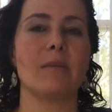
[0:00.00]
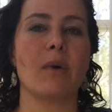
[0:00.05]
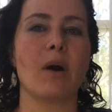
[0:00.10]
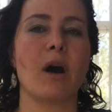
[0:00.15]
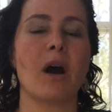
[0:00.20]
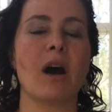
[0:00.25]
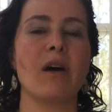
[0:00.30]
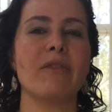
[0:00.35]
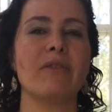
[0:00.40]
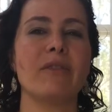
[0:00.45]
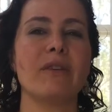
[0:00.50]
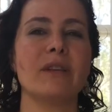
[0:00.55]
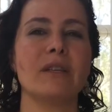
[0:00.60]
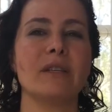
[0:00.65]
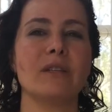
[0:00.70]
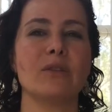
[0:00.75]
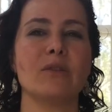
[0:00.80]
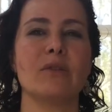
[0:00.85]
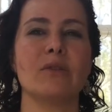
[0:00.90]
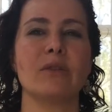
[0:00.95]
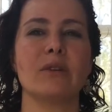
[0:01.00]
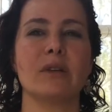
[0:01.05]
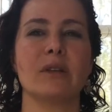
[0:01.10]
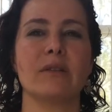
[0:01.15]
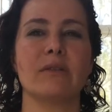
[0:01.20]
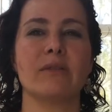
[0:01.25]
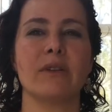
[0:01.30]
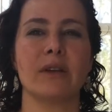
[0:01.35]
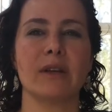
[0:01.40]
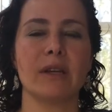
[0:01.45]
often you feel
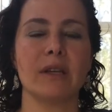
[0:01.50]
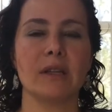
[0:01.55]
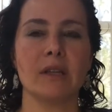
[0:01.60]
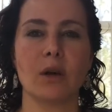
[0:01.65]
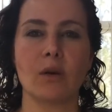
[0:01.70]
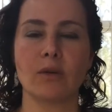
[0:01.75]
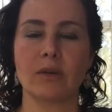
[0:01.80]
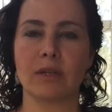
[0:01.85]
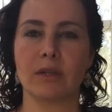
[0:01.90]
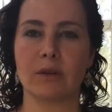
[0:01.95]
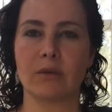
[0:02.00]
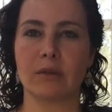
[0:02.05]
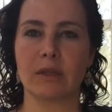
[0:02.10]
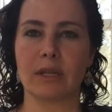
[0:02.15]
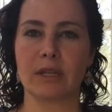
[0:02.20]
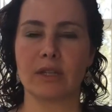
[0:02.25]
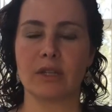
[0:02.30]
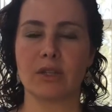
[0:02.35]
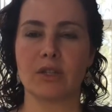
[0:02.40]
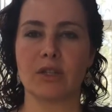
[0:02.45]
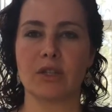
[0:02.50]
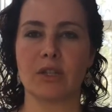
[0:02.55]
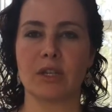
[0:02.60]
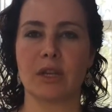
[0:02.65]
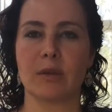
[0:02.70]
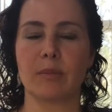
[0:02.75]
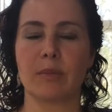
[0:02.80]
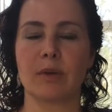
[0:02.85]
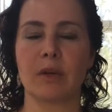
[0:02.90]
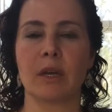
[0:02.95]
very alone in the
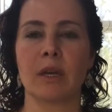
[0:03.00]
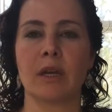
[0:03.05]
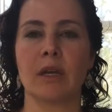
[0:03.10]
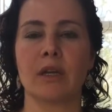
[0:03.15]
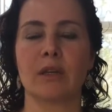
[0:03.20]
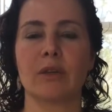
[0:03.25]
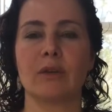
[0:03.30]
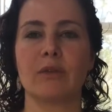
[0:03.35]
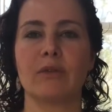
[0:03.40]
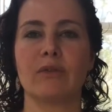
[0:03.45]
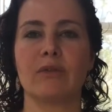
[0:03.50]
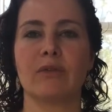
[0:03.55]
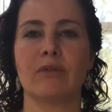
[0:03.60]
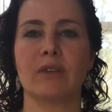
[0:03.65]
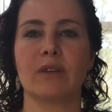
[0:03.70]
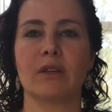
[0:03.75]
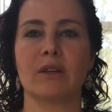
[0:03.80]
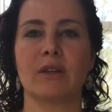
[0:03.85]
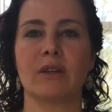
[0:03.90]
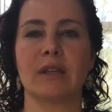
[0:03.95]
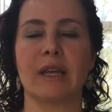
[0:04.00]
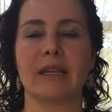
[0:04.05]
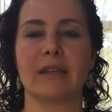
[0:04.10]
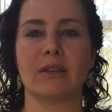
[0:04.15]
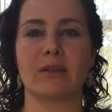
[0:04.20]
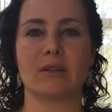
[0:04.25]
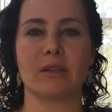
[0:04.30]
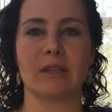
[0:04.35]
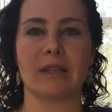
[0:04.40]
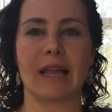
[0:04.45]
relationship, you feel like
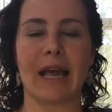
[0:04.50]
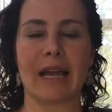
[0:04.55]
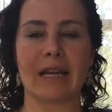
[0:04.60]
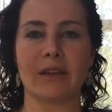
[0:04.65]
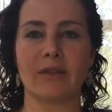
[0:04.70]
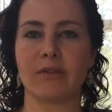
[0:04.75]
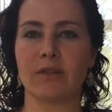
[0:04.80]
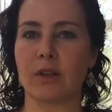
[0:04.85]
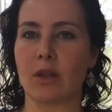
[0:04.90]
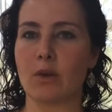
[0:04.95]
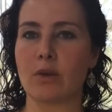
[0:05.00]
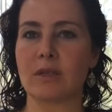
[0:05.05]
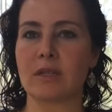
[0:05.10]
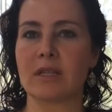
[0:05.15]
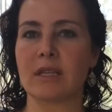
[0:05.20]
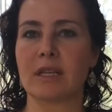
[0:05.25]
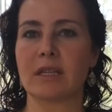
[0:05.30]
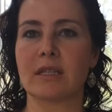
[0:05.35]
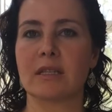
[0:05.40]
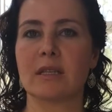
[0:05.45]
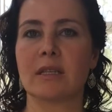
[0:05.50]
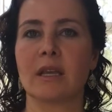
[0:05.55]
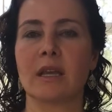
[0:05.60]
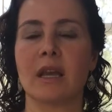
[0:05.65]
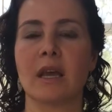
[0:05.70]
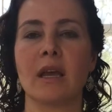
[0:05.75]
there's a lack of closeness,